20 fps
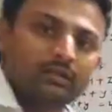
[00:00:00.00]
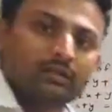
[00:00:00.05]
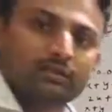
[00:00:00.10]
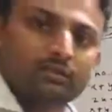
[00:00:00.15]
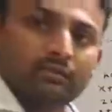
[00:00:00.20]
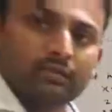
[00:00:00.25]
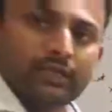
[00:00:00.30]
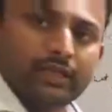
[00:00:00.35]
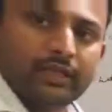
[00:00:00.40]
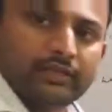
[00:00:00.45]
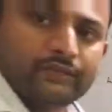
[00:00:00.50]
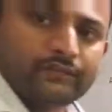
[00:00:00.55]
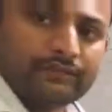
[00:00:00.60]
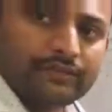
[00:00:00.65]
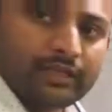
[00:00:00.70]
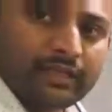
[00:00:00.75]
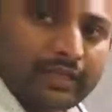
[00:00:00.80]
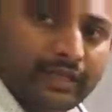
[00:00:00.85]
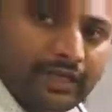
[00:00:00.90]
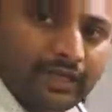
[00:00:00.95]
Okay,
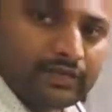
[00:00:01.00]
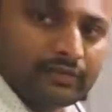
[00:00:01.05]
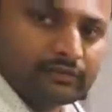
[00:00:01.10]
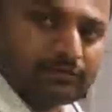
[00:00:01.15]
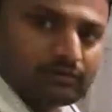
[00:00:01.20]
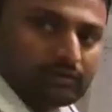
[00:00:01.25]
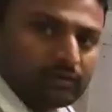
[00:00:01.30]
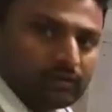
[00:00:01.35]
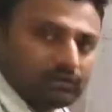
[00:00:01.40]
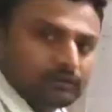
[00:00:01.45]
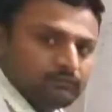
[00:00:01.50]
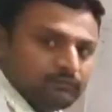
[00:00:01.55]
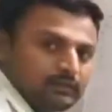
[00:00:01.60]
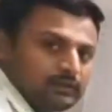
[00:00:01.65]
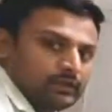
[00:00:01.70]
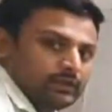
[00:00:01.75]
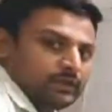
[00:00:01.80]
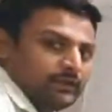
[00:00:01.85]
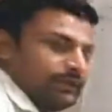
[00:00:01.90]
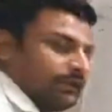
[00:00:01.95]
and solve
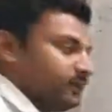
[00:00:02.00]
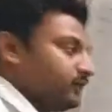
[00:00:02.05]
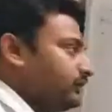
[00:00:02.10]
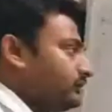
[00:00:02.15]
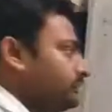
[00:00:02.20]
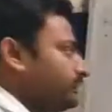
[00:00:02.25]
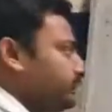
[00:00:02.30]
it.